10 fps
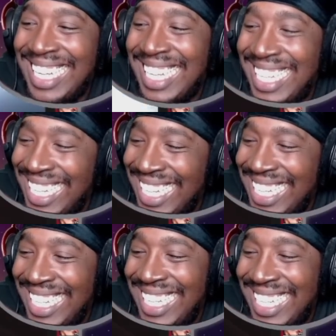What's wrong with you?
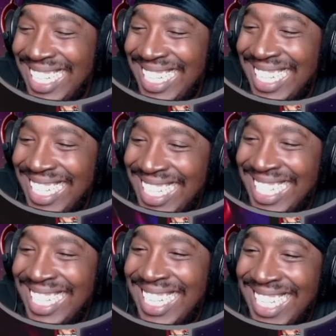Why are you telling
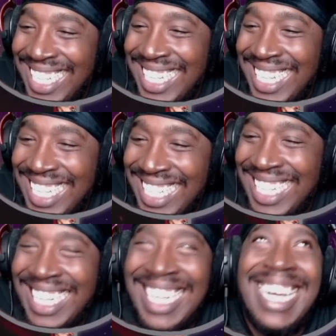him? You
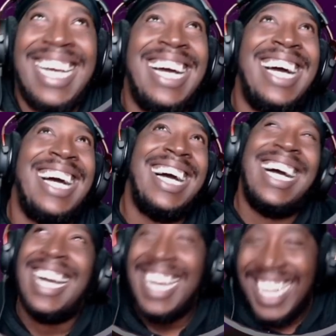literally just told him.
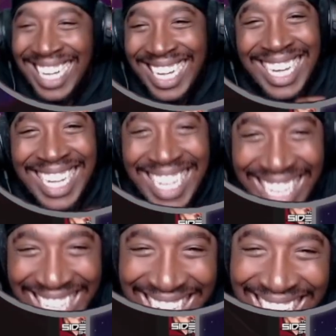What's wrong
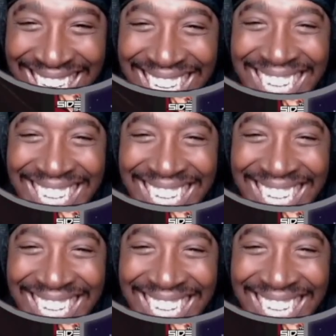with you?